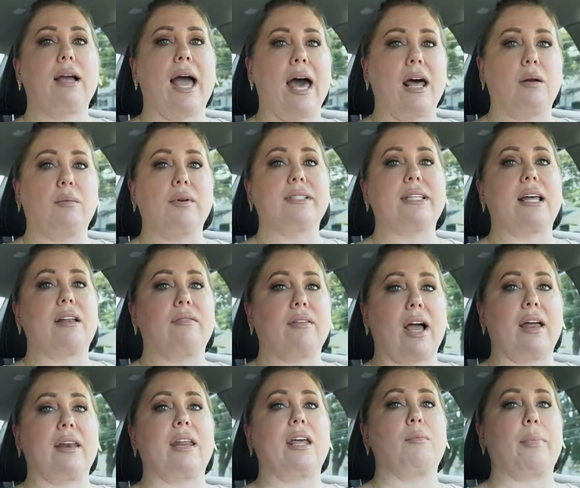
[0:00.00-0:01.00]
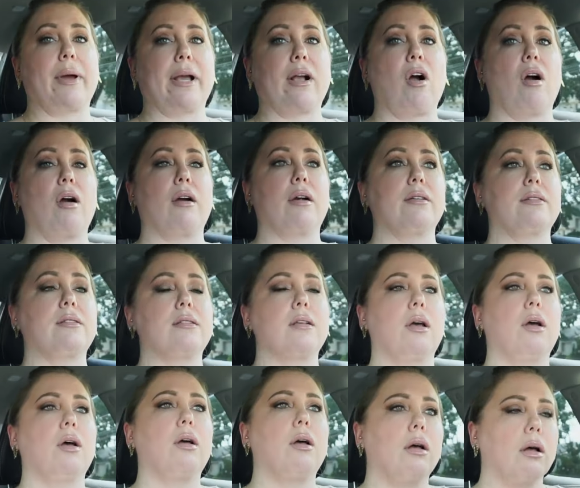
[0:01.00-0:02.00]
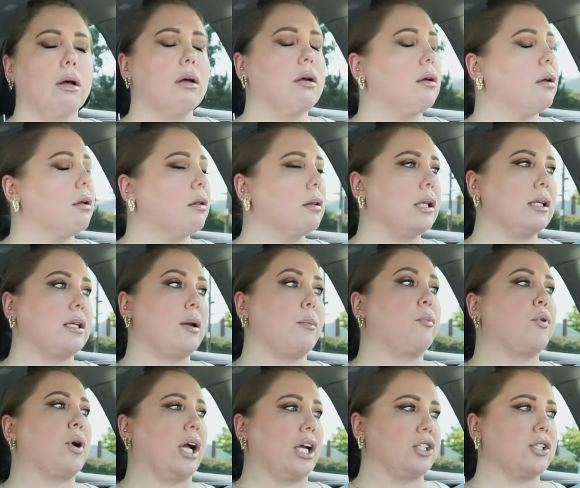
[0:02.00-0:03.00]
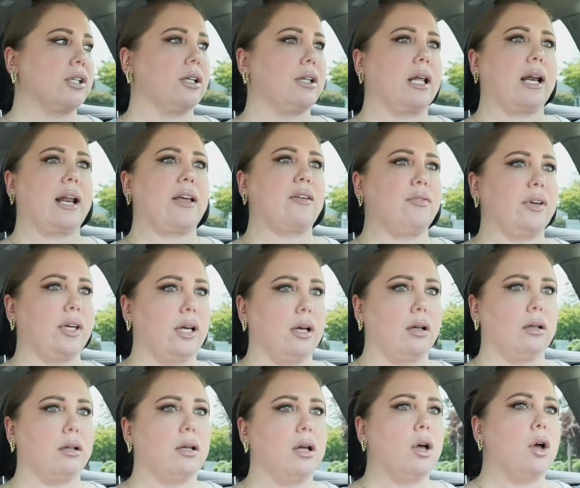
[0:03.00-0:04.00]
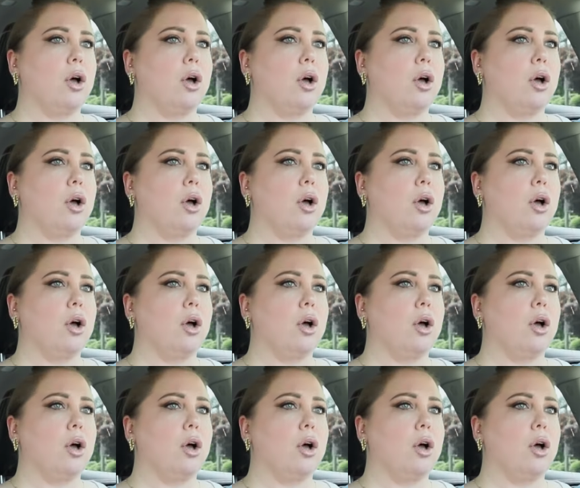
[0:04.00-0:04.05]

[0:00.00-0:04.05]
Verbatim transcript: animals that have gotten hit by cars, the depression that I feel.